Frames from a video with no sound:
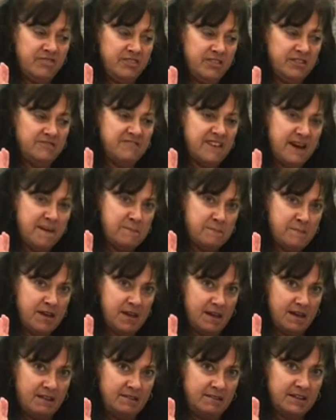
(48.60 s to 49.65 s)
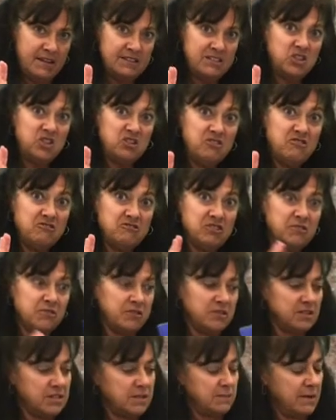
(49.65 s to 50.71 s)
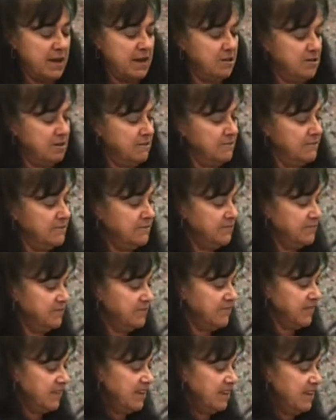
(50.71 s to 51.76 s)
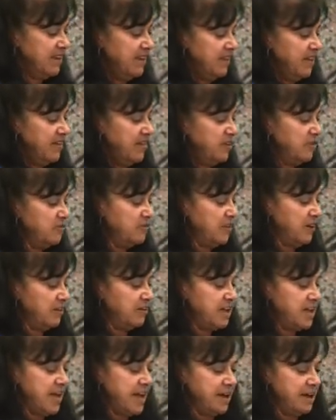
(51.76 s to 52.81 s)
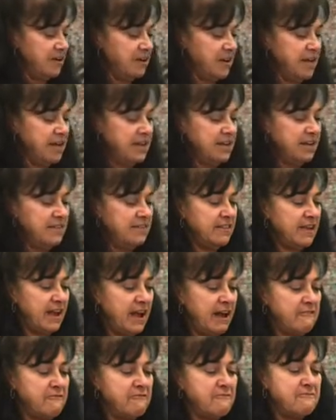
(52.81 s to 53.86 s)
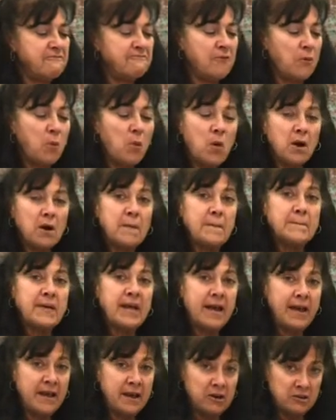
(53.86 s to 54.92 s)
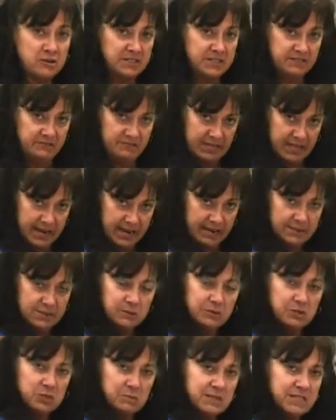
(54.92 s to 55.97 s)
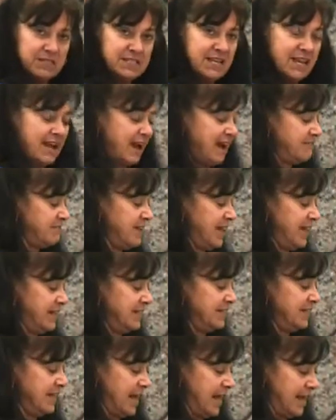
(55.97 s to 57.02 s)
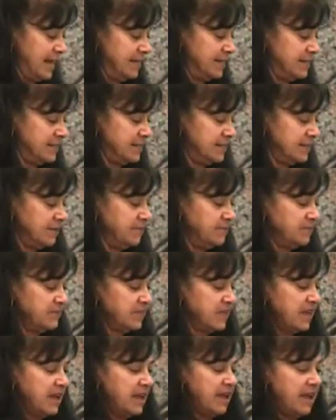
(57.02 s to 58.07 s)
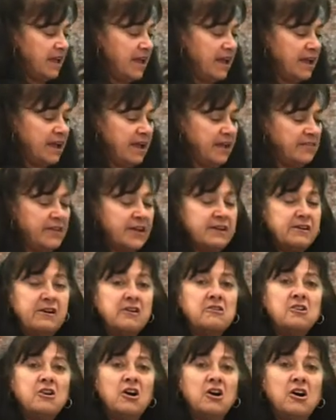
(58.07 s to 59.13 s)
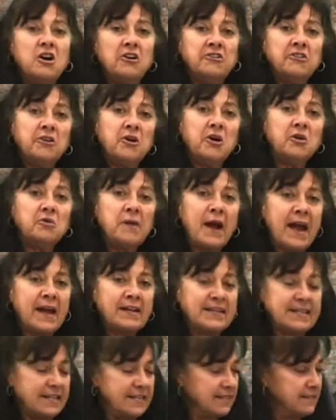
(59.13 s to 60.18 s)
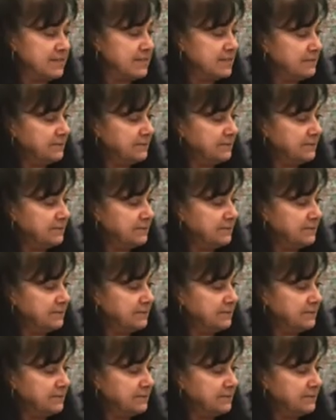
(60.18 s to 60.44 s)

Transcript: That big, that's huge for a spider. They're very hairy. They have 4 pairs of legs, which means they have 8 legs, and they are called arachnids.